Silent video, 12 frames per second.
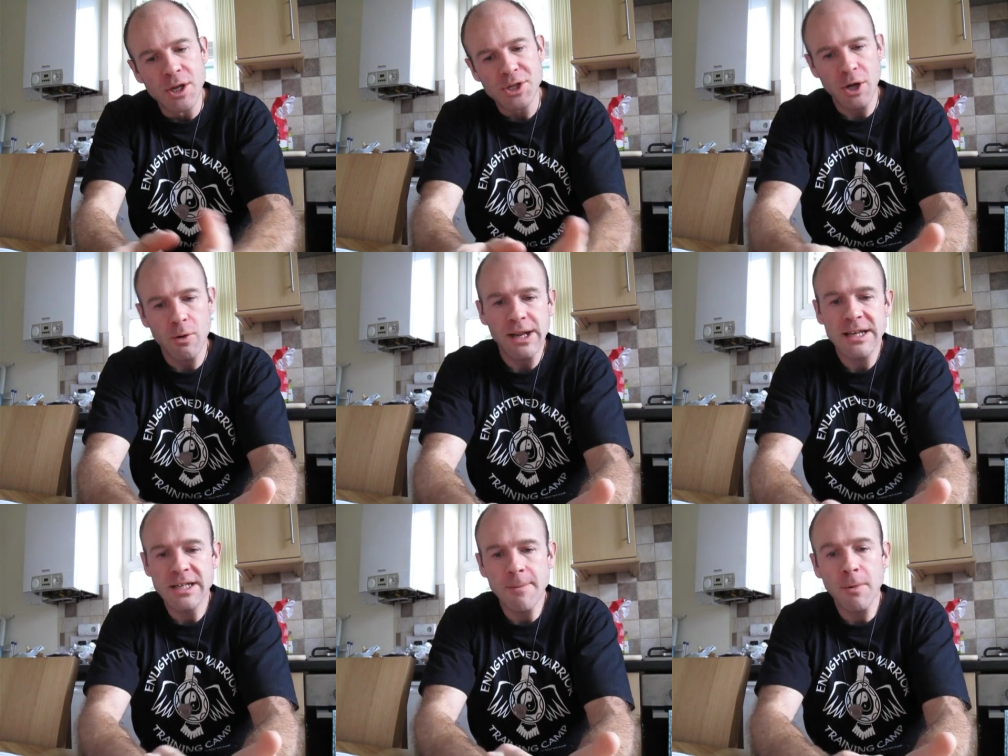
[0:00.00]
So an
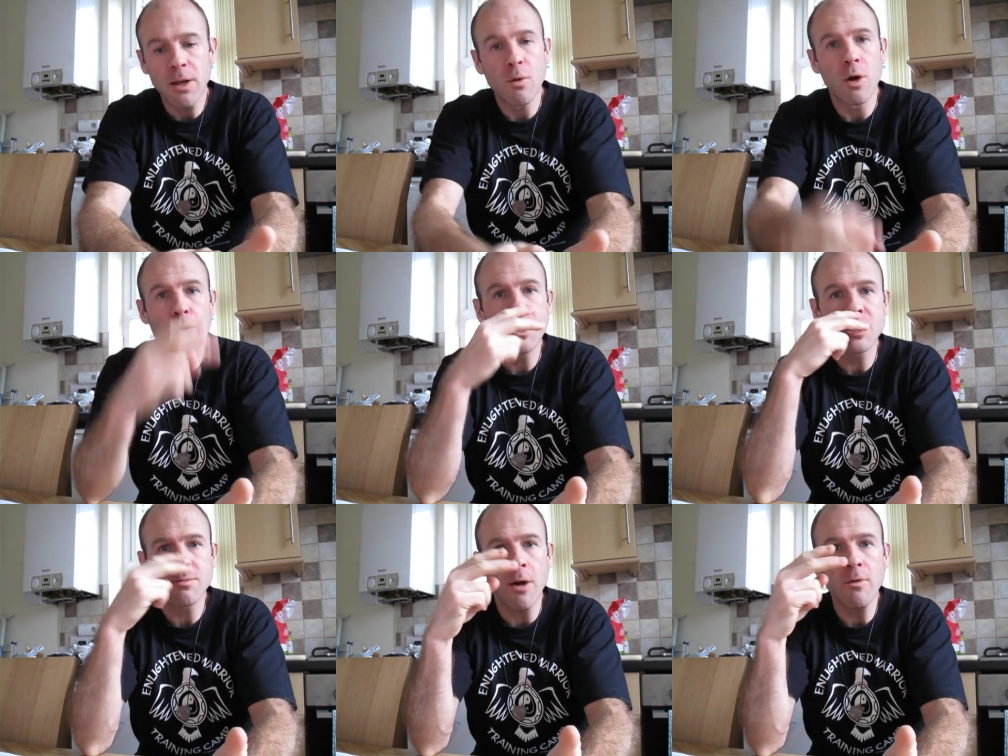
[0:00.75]
example I work
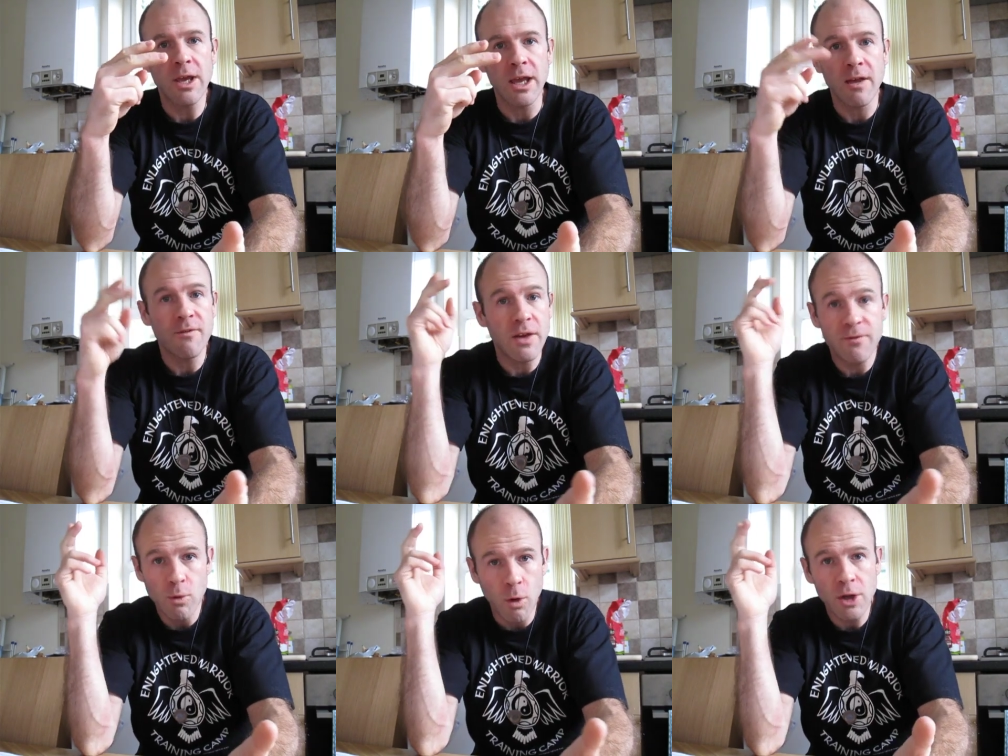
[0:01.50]
with smoking, if,
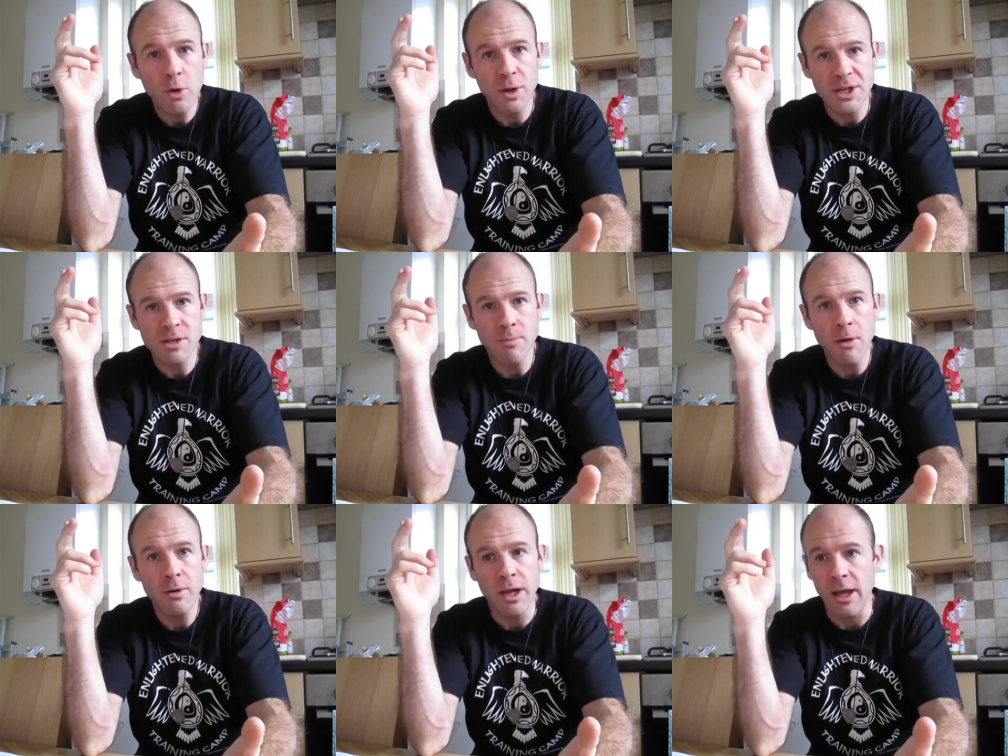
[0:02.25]
if you want to quit
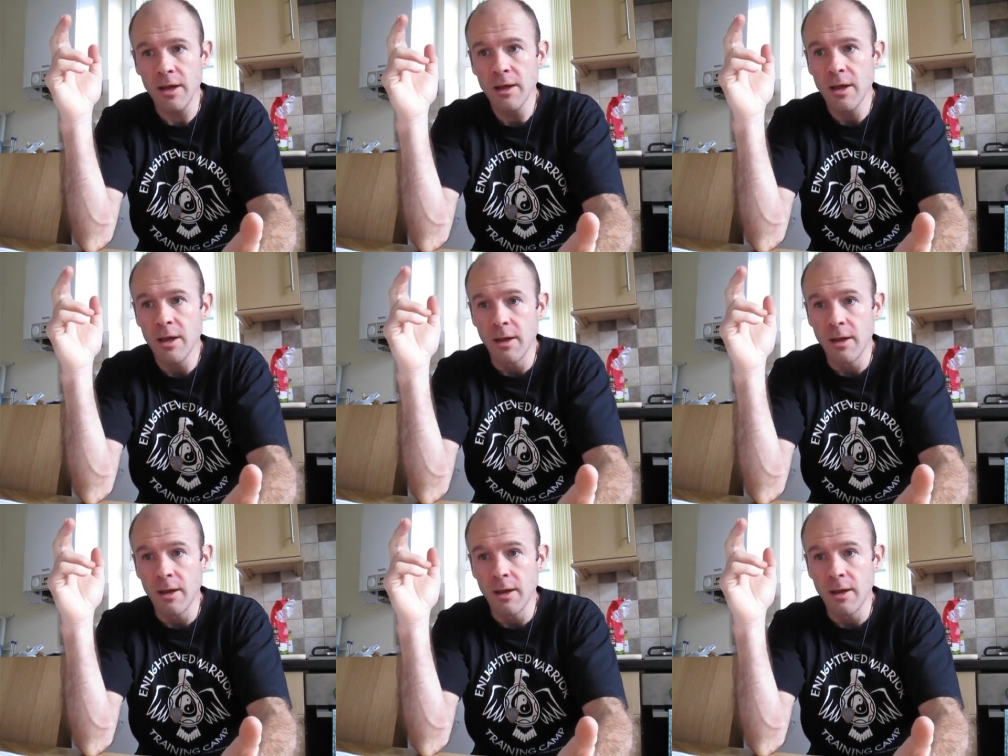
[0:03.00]
smoking,